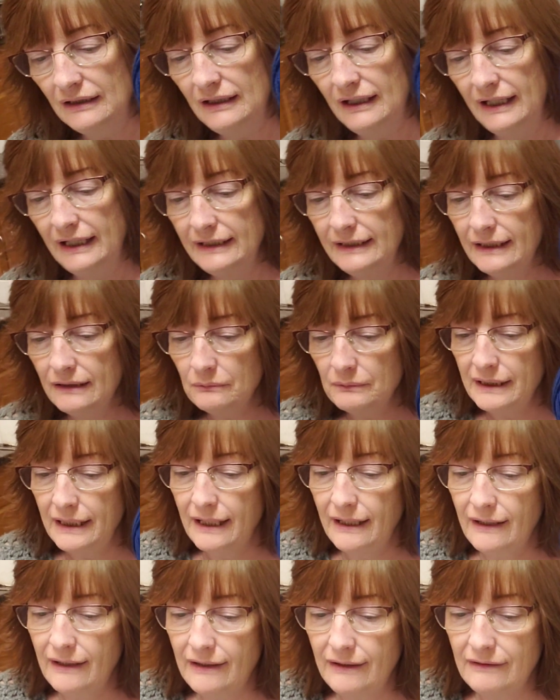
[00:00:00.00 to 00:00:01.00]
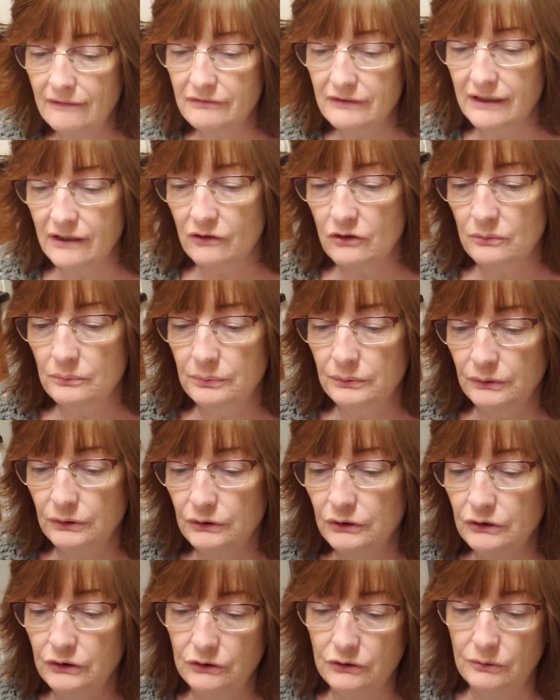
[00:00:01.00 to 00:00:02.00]
And then we have another
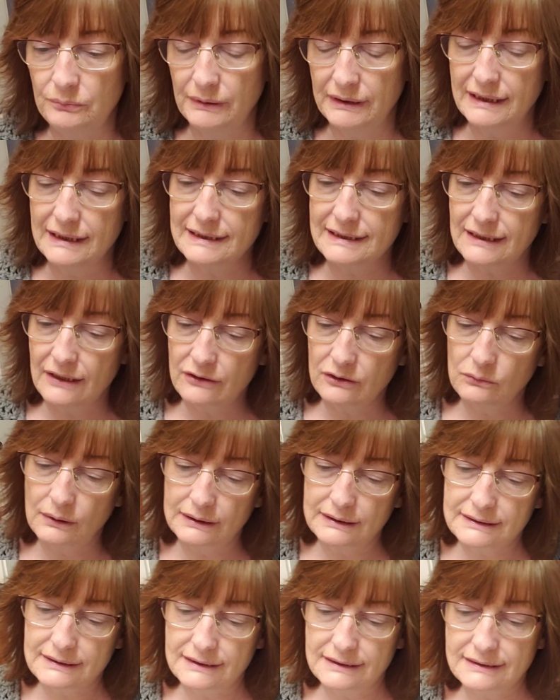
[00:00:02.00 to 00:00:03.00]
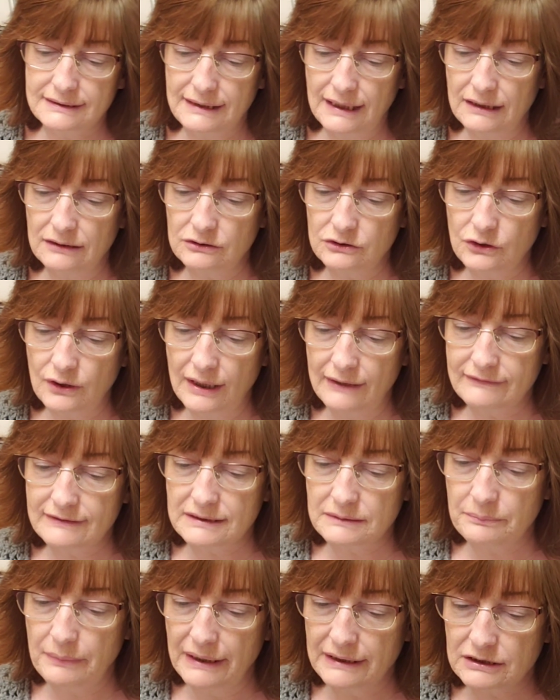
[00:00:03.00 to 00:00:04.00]
blue, but this other one is a Stylecraft
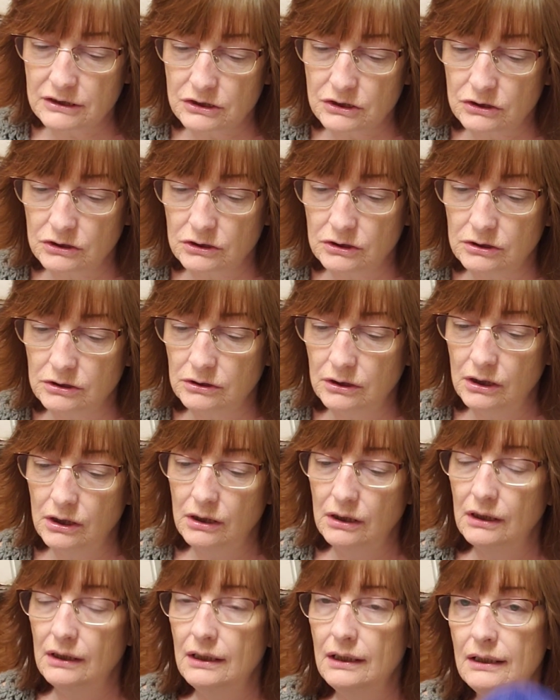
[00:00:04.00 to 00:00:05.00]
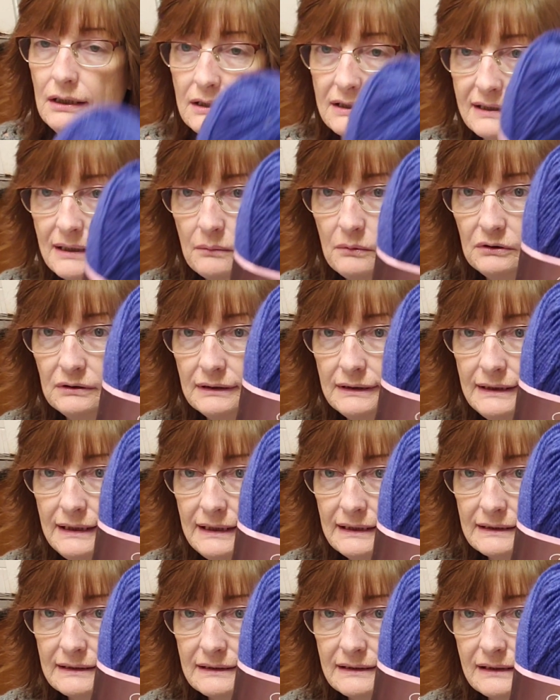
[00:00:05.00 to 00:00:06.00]
Special Double
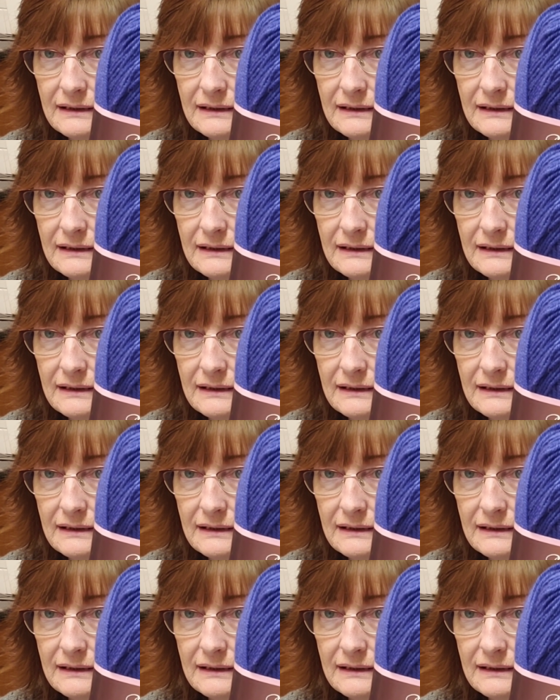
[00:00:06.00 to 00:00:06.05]
Knit.